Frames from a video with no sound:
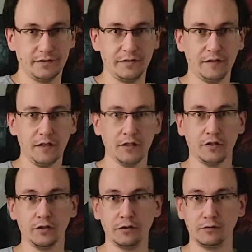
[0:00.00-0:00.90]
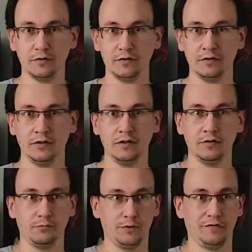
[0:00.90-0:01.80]
A video
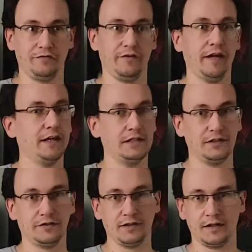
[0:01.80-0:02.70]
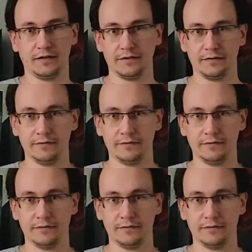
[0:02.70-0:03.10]
with failure in it.